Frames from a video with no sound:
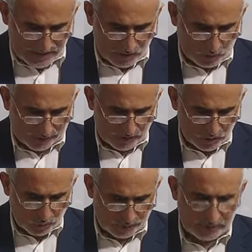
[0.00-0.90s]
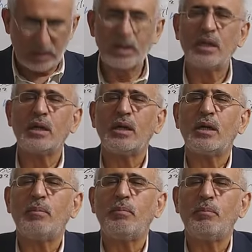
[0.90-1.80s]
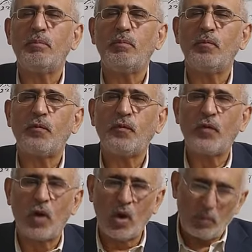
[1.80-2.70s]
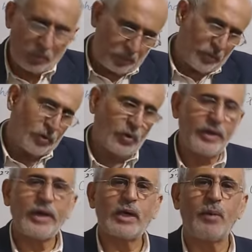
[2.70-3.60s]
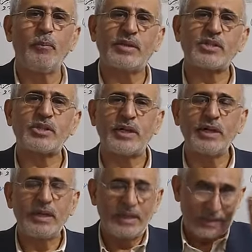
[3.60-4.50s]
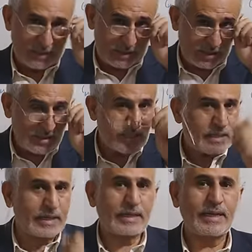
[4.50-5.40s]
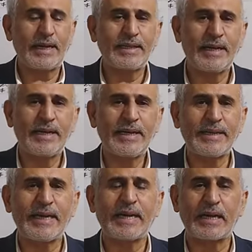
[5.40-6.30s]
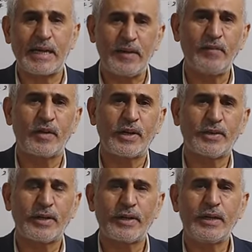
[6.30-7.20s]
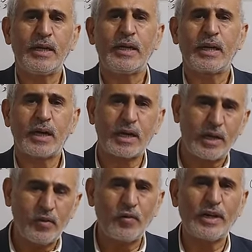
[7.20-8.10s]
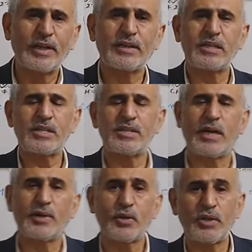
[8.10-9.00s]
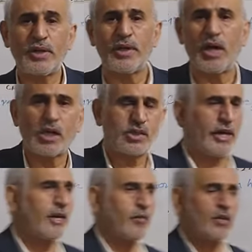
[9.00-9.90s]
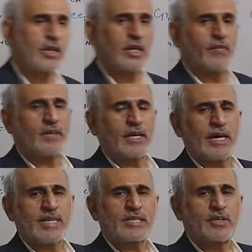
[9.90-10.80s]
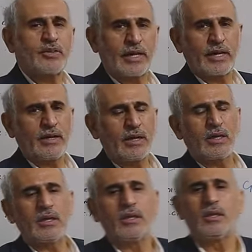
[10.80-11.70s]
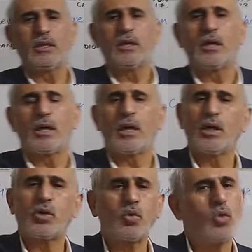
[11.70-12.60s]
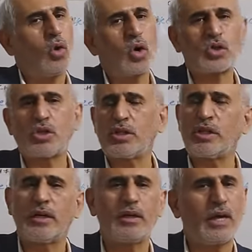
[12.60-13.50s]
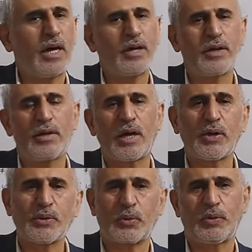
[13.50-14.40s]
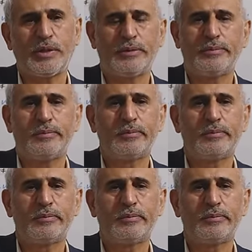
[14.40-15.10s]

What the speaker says: is going to be formed during combustion, this catalytic converter convert this nitrogen dioxide, which give the acid rain, into oxygen and nitrogen.